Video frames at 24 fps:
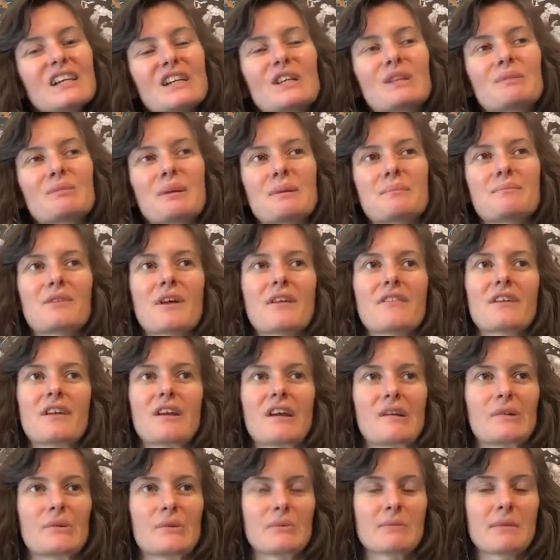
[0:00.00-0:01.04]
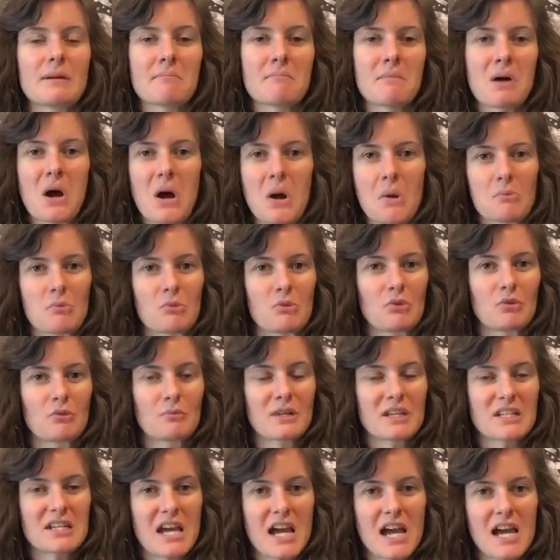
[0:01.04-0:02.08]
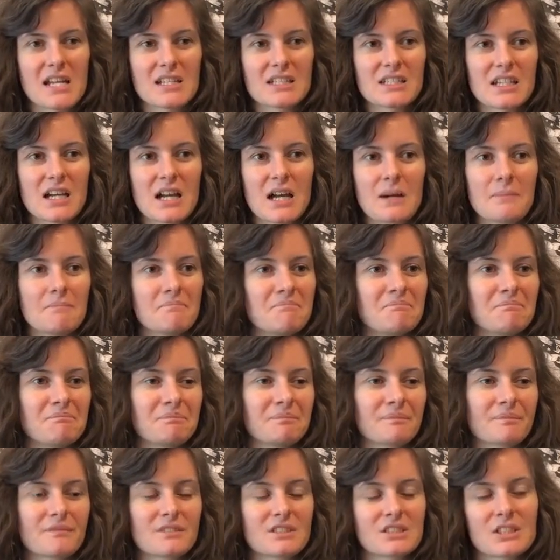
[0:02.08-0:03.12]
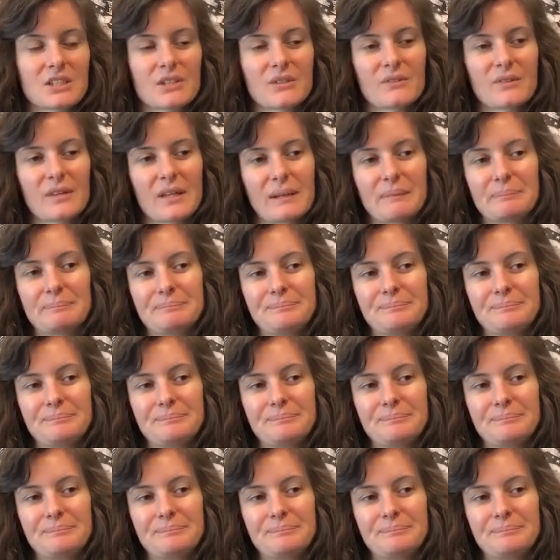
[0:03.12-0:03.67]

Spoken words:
with my brother or my mum or my dad. So yeah,